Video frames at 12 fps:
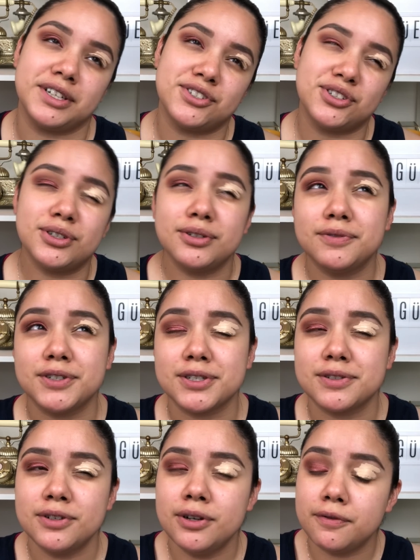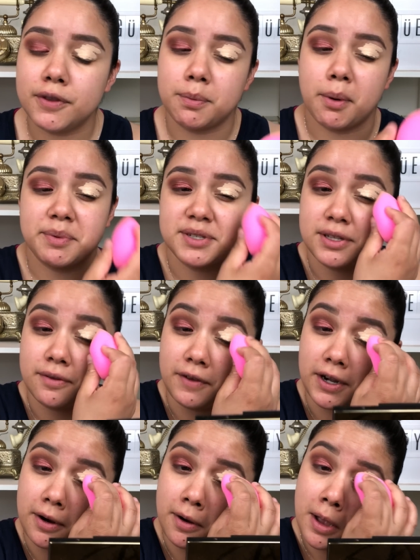should have just, for the purpose of the
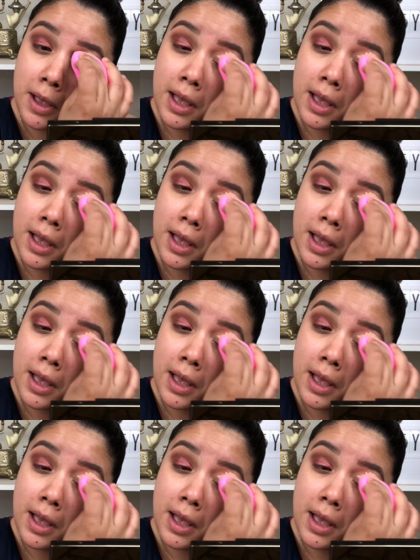video,